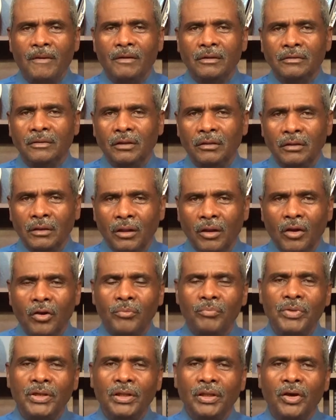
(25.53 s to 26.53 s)
The law
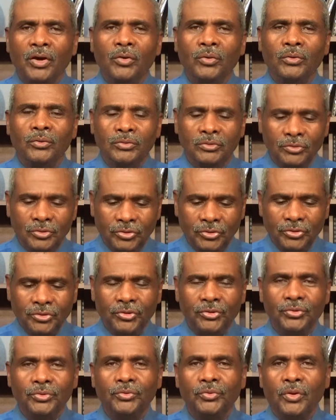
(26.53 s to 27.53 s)
belonged
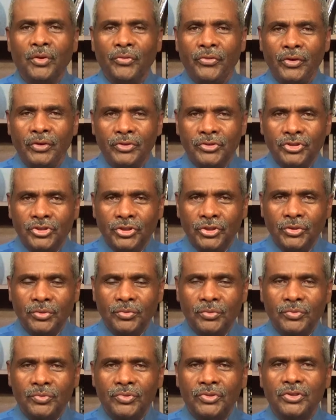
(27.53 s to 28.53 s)
to the
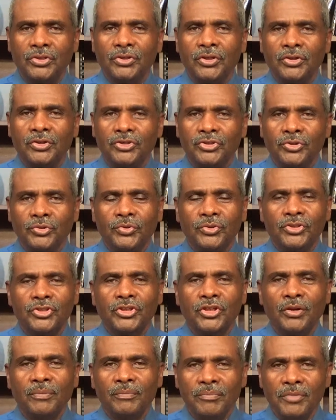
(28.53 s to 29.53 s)
Jews, the Jewish
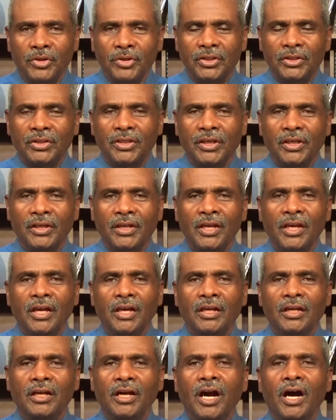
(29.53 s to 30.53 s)
community.
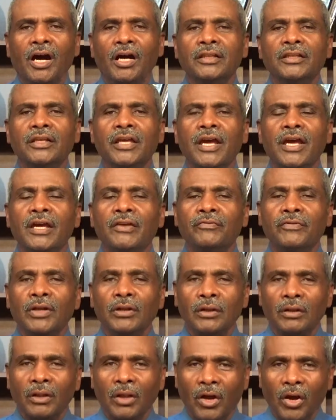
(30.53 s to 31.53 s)
God gave the
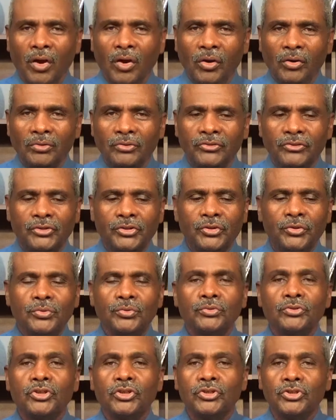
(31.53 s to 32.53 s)
laws to
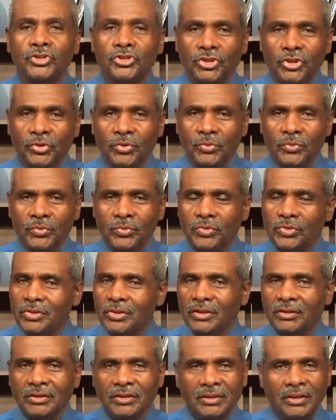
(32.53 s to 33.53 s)
the Jews,
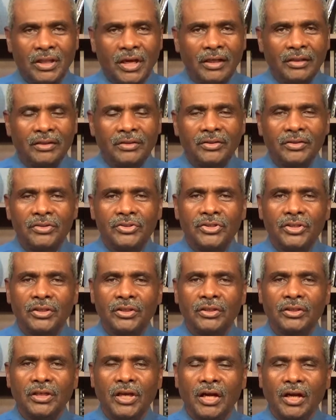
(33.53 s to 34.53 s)
not to the
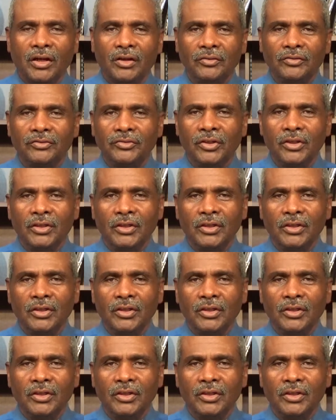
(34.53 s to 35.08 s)
Gentiles.